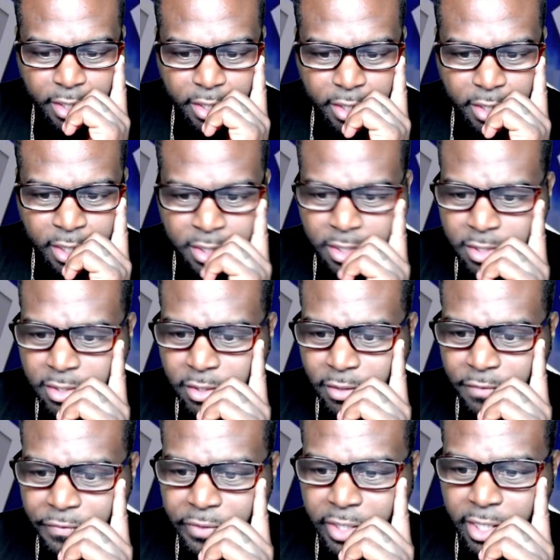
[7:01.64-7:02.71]
Is he still a
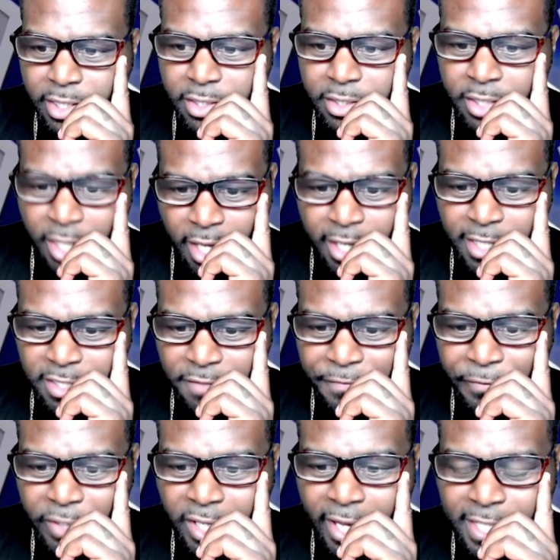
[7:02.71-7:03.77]
free agent? Yeah, he's a
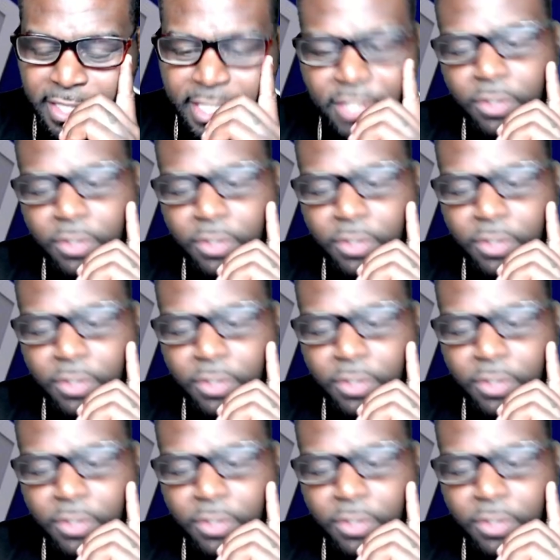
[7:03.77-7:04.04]
free agent. He's only